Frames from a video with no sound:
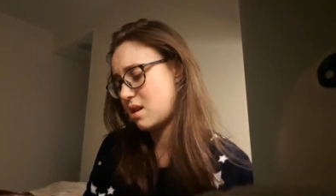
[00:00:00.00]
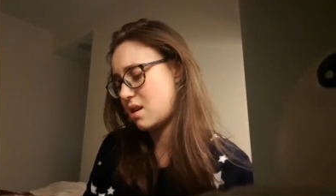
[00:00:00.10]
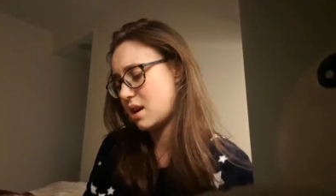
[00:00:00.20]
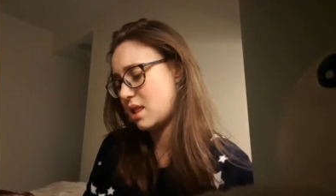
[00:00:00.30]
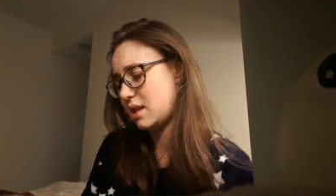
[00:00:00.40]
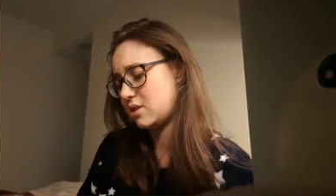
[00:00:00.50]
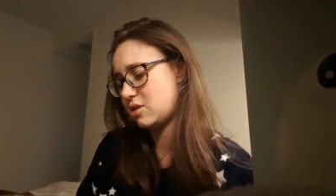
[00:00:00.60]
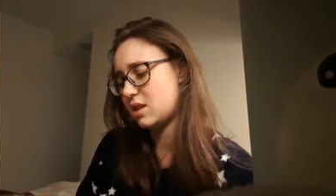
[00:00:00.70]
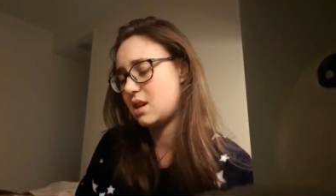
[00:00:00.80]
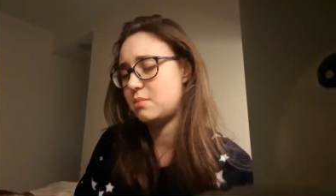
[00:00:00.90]
I
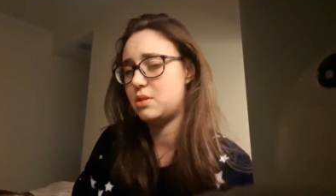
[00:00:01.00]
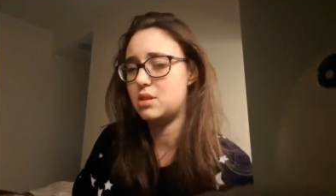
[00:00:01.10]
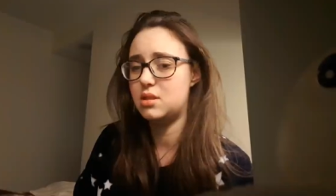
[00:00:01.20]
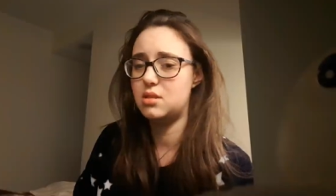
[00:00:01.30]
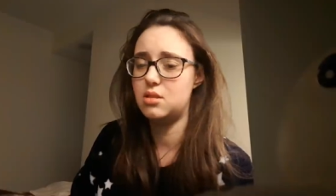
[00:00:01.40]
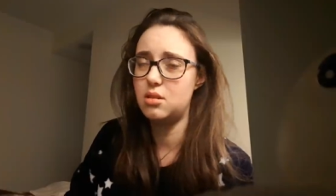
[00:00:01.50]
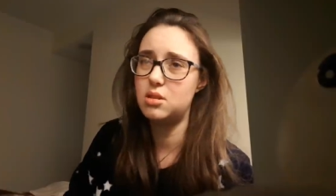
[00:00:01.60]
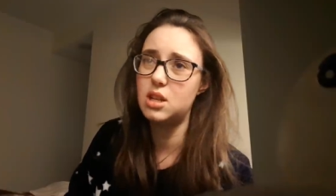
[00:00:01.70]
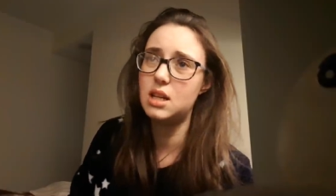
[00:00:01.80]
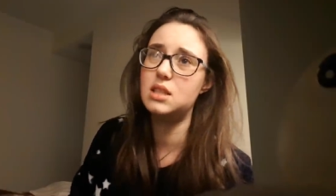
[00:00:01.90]
literally am just so
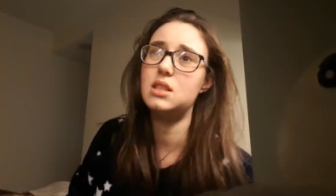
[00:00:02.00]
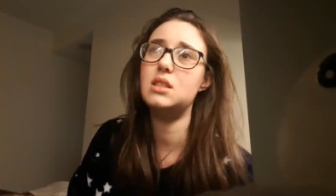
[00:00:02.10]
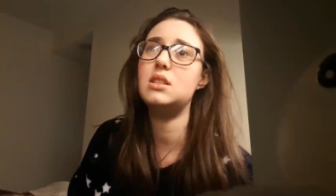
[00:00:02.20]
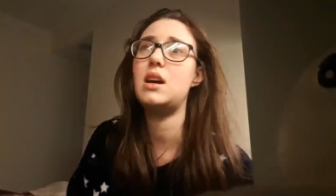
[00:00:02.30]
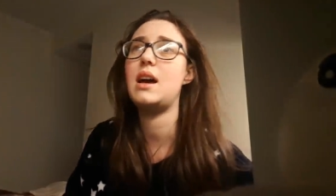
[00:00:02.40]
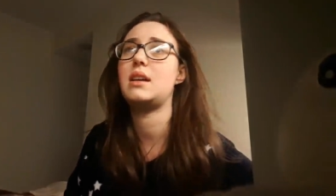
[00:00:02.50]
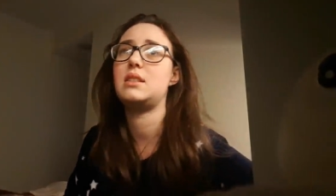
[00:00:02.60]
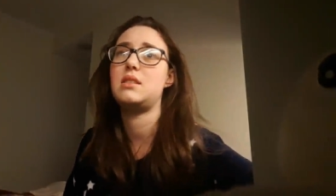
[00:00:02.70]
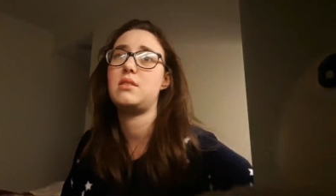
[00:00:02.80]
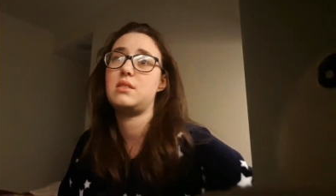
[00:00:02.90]
shattered
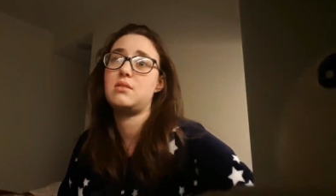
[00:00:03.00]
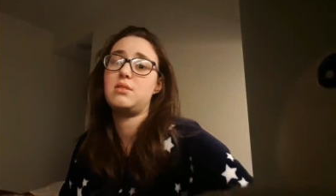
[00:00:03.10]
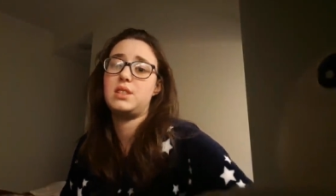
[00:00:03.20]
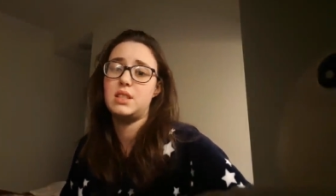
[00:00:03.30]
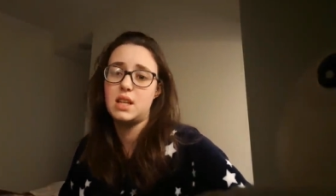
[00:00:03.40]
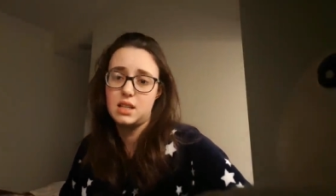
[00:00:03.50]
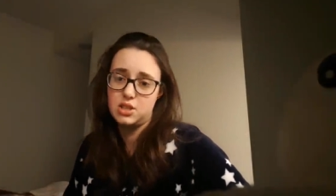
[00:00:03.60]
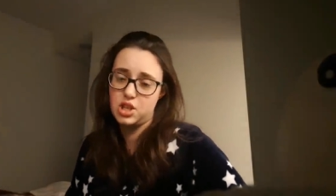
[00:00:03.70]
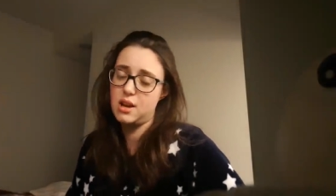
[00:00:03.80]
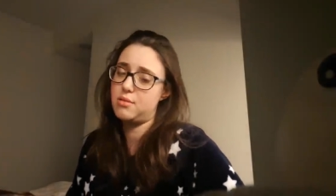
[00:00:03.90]
and I still need to take a
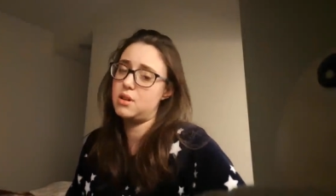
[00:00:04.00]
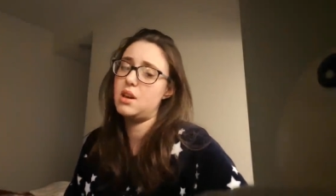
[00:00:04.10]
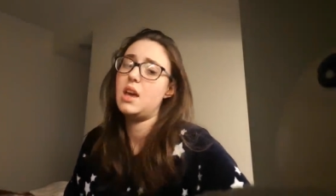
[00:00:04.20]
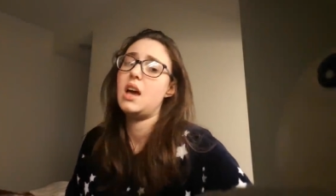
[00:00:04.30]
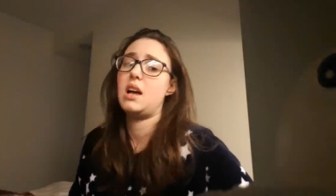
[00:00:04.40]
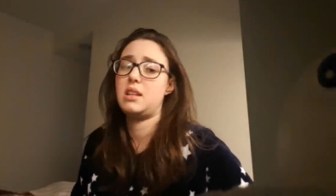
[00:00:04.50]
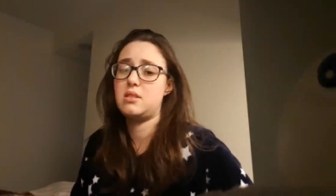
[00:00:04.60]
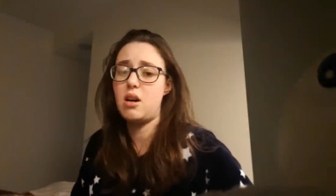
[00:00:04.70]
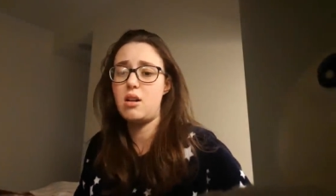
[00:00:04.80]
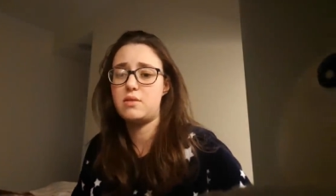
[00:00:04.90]
shower and it's
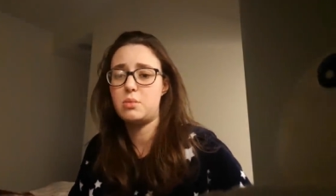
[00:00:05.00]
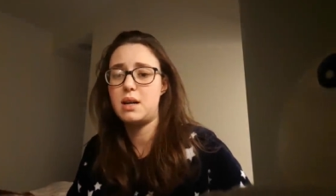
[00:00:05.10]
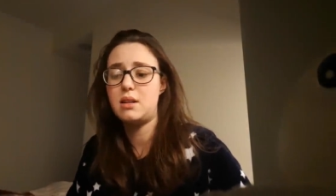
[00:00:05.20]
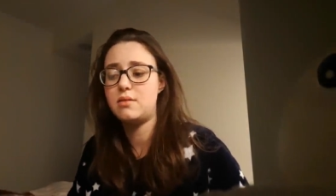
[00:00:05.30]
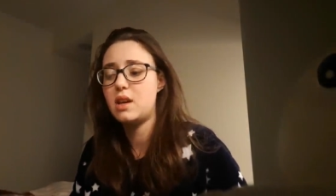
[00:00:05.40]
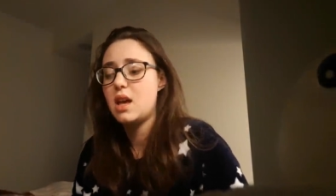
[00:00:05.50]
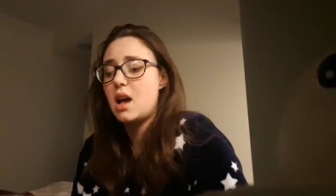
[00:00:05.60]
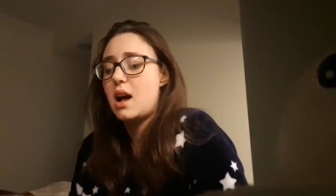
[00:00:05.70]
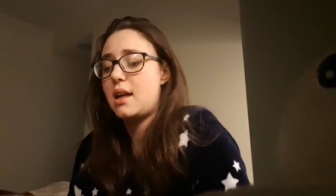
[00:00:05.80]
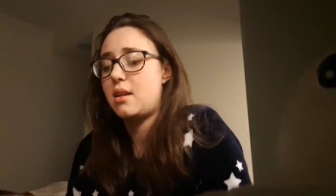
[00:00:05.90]
half 12
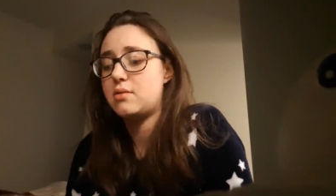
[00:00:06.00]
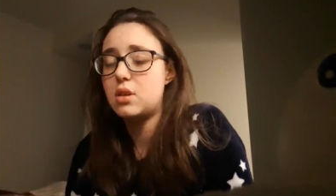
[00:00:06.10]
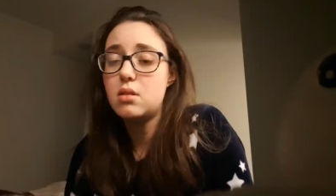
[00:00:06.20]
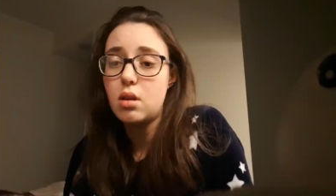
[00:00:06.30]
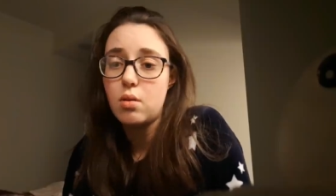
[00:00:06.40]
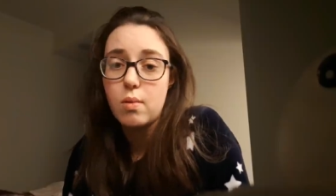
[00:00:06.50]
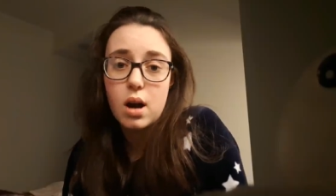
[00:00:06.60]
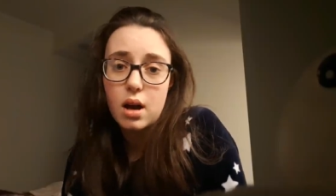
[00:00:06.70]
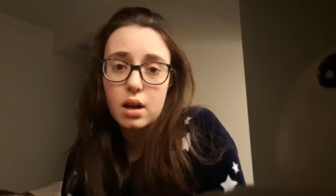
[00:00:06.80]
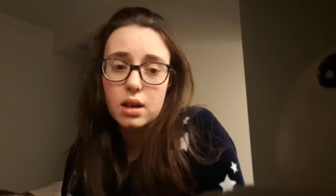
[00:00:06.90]
and I've done no
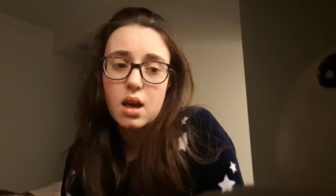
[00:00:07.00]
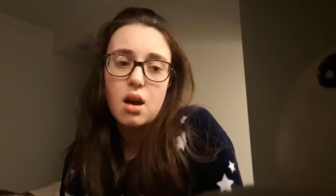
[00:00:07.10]
work.